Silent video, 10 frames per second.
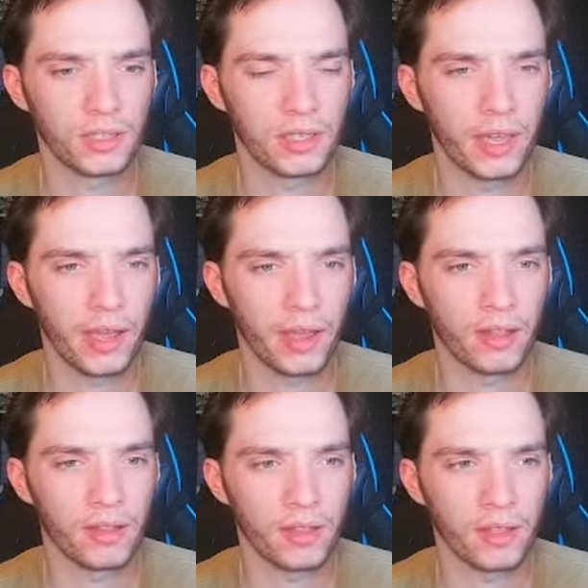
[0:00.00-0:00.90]

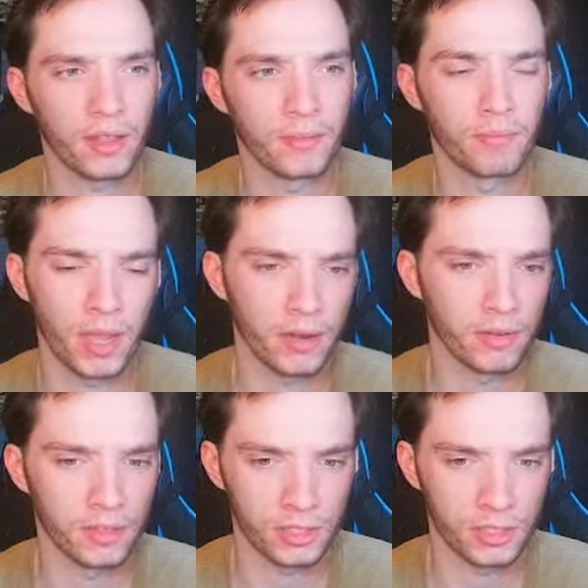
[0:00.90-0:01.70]
Cal and Merrin,